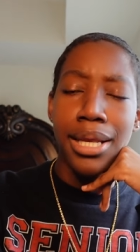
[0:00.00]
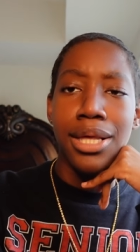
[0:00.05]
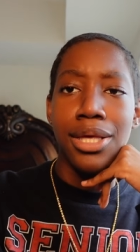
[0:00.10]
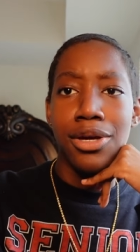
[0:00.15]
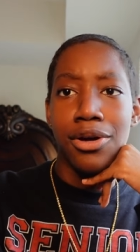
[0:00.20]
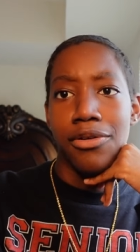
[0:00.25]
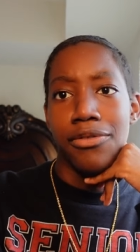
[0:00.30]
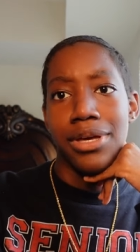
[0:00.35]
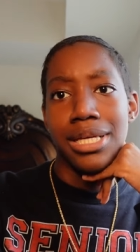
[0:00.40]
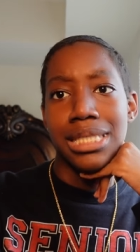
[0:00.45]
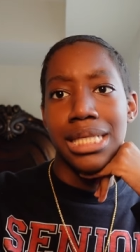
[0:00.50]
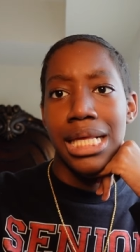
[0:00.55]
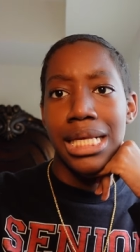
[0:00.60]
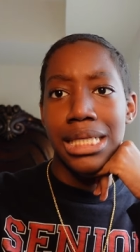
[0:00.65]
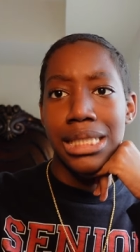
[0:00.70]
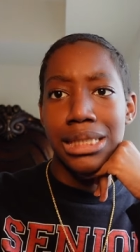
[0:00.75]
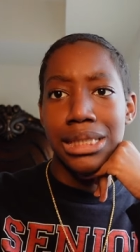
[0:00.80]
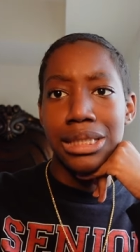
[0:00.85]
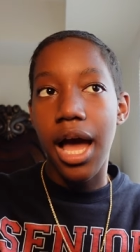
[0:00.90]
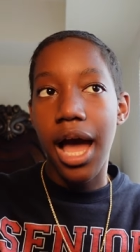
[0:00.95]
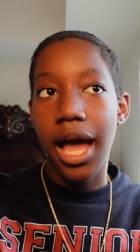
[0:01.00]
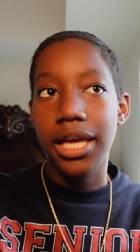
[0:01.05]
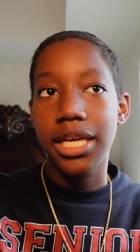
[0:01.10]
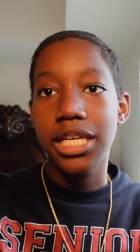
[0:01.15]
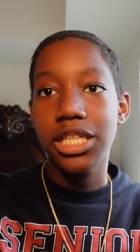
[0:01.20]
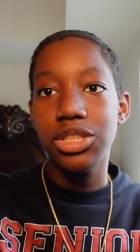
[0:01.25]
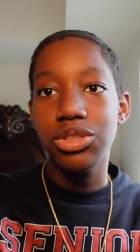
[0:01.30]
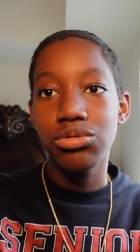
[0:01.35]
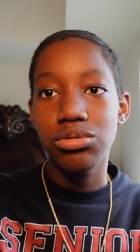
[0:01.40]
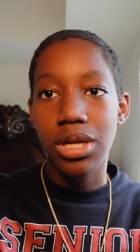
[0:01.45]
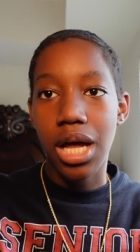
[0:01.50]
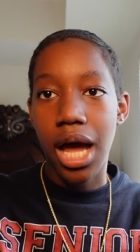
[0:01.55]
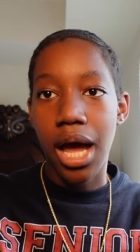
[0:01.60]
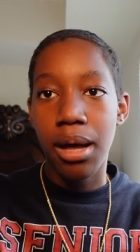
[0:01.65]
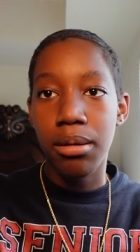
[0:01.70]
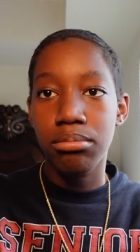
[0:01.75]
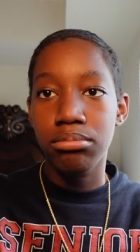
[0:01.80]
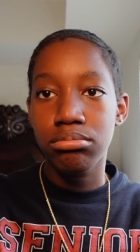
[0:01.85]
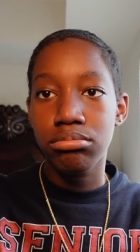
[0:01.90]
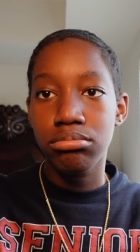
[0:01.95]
in your face like this. I kid you not,